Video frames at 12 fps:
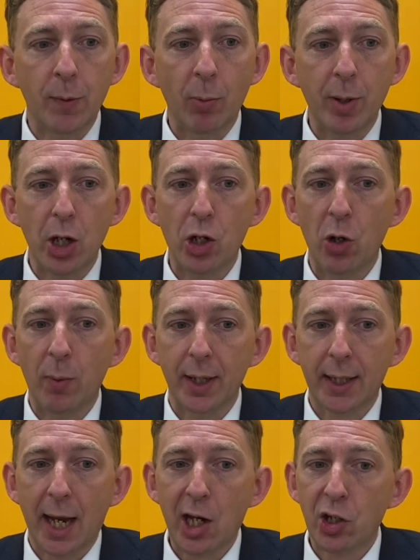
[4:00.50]
will be issued with a
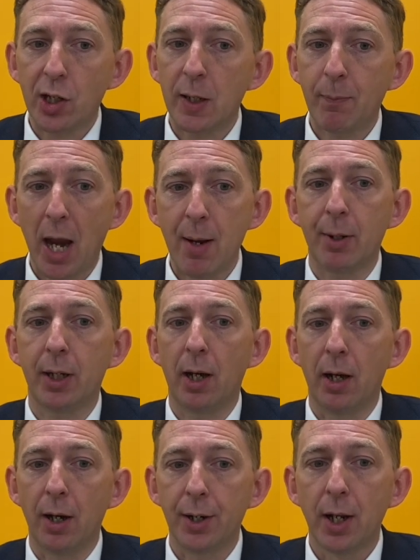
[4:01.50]
cashless payment
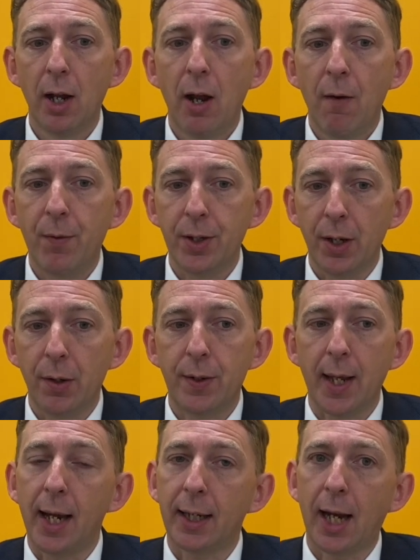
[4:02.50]
card for use
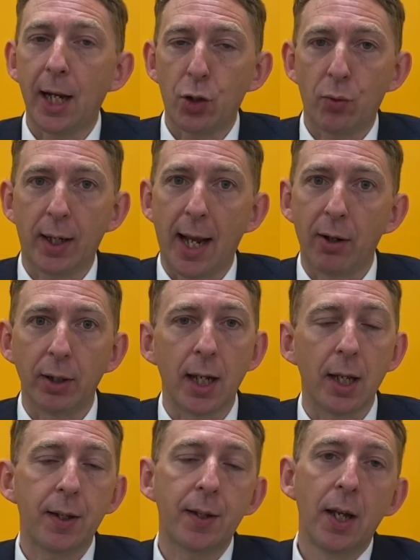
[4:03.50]
at catering
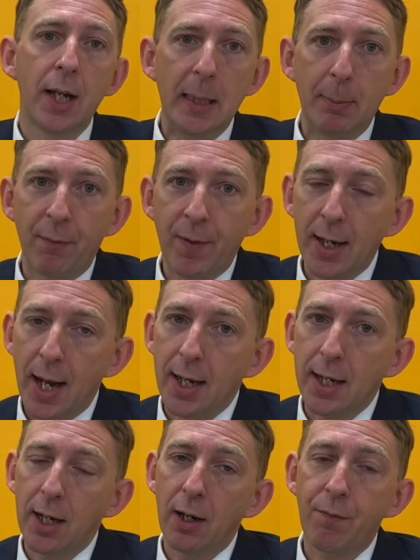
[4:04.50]
outlets to prevent
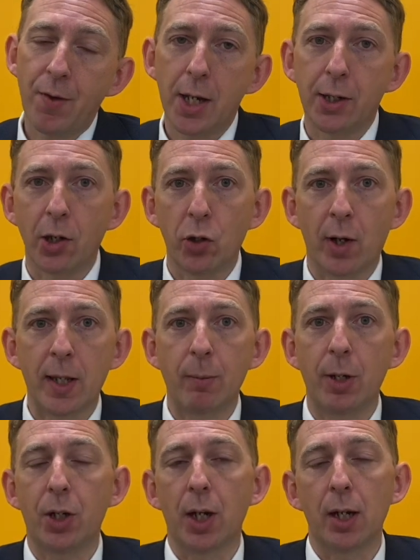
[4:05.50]
any inadvertent
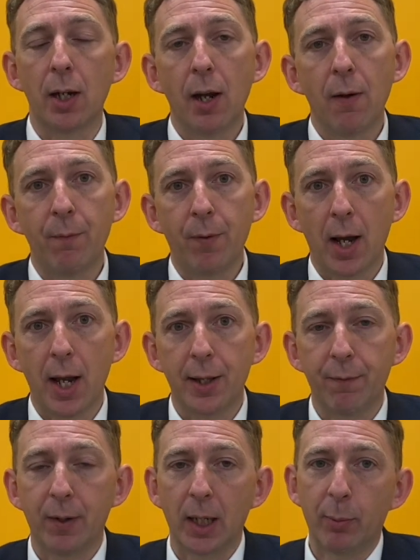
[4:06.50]
transmission via
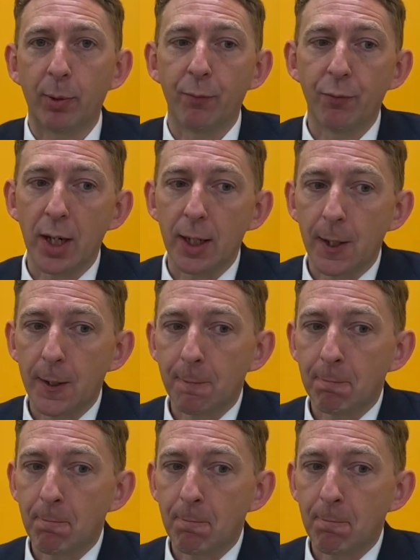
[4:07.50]
the fingerprint readers.